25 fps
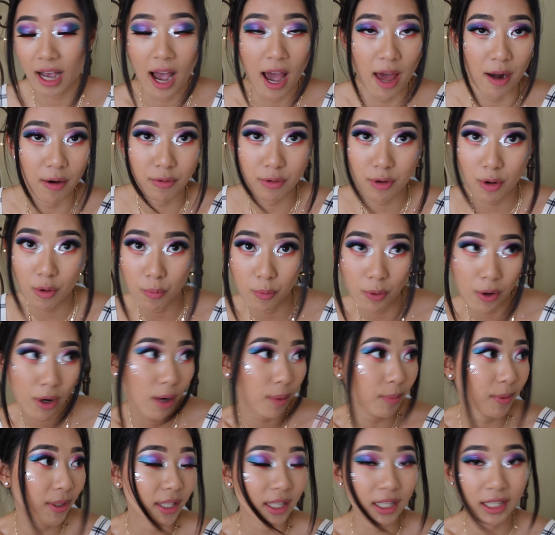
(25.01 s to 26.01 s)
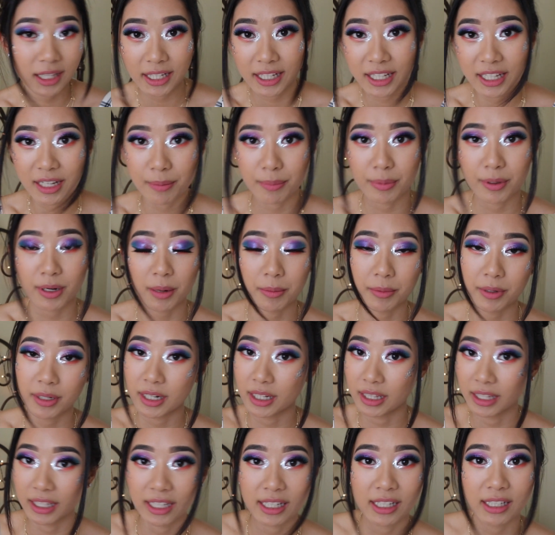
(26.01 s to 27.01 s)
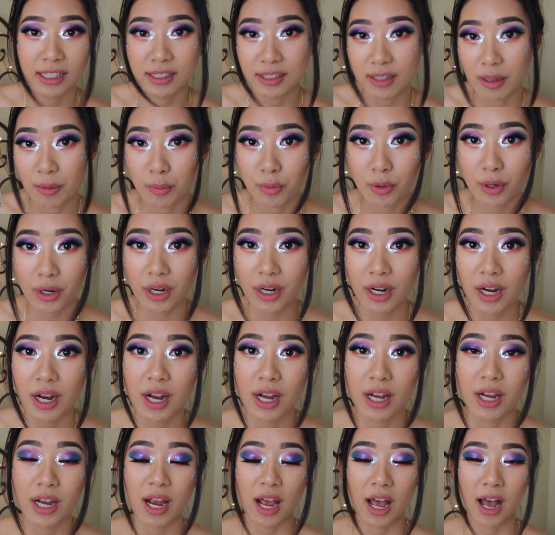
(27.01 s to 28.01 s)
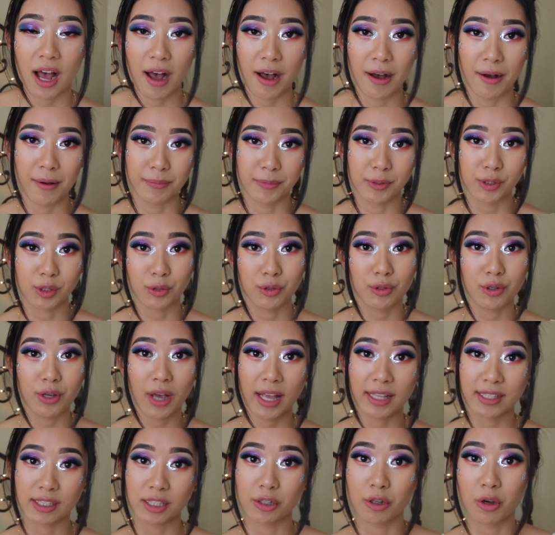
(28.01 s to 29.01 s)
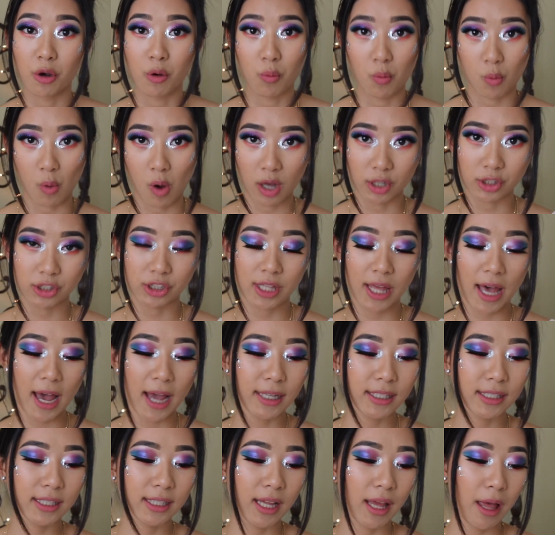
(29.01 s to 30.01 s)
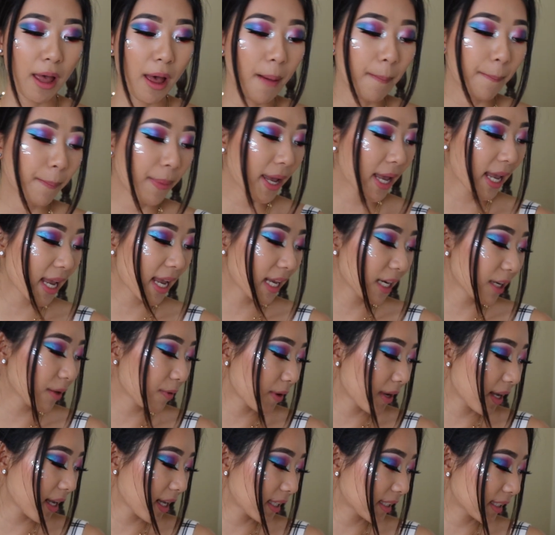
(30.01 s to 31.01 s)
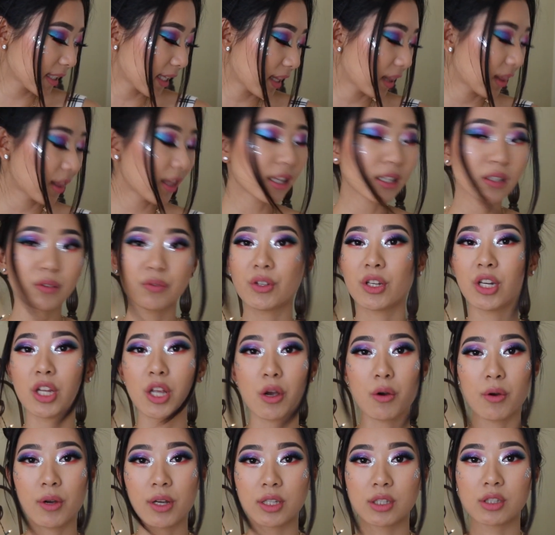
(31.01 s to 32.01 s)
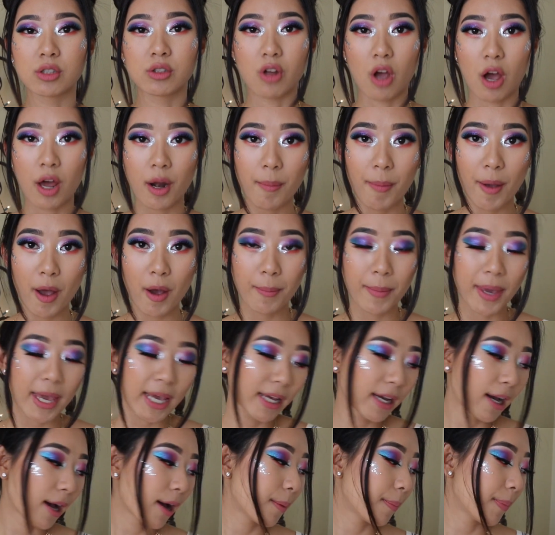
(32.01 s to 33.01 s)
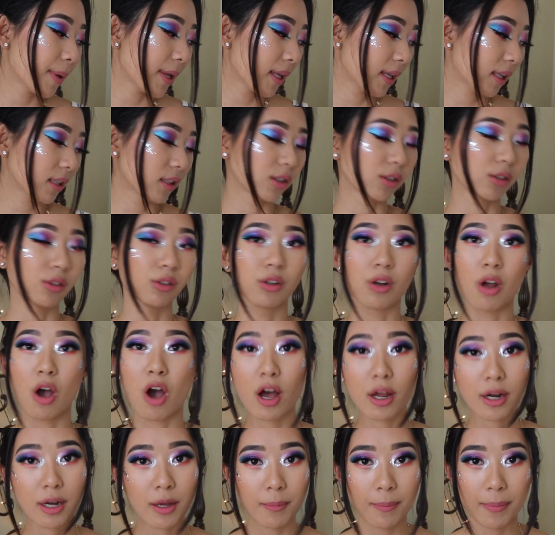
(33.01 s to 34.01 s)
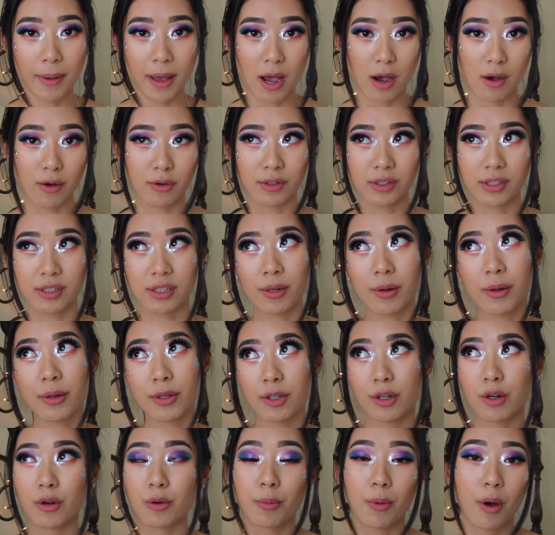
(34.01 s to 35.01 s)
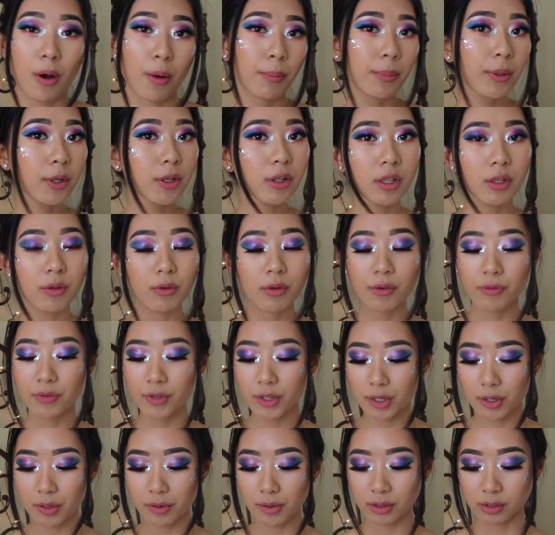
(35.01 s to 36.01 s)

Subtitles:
I don't know where I'm gonna link it, but I'm gonna link it somewhere so you guys can go watch that. But anyways, this video is not about makeup. It's not about, you know, a beauty review.